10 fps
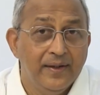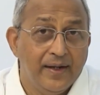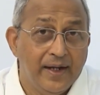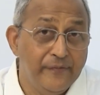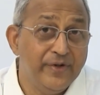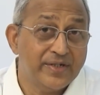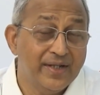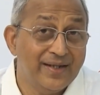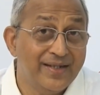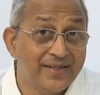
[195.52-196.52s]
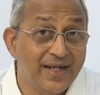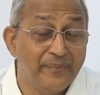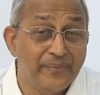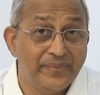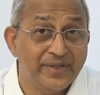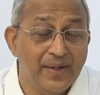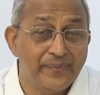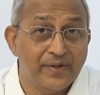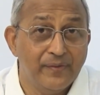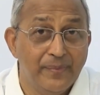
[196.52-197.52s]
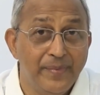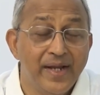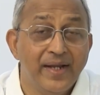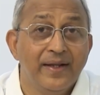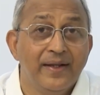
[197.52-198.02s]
I wish that this chapter will be